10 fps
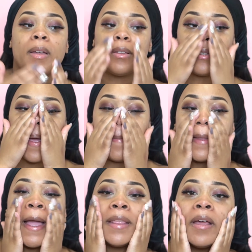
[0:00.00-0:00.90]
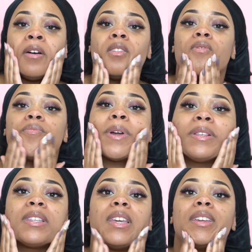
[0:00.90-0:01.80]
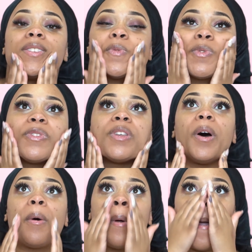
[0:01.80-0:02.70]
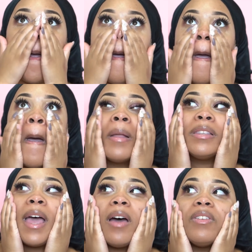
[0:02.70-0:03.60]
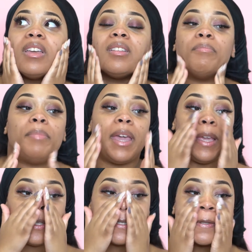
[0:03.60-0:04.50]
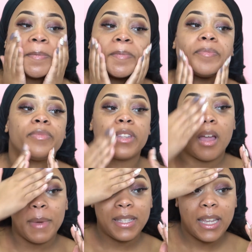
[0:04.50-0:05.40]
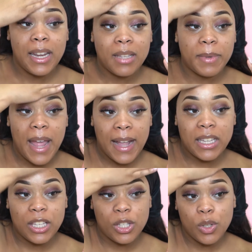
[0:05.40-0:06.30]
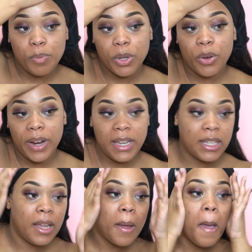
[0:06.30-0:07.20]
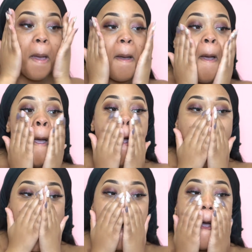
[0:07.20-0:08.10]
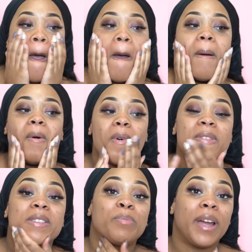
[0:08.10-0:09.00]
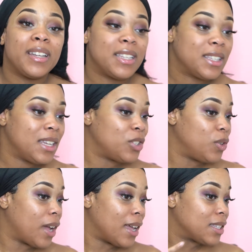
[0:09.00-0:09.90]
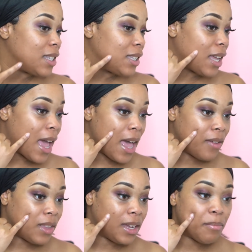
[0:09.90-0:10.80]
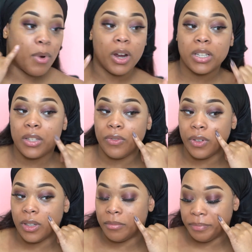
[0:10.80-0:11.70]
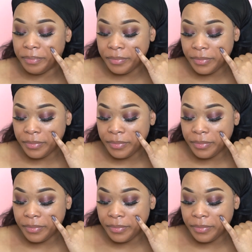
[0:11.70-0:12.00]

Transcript: So I apply that all over my skin. So to have a good base. Now my skin has been acting super crazy with this pregnancy. As you guys can see, I had like marks from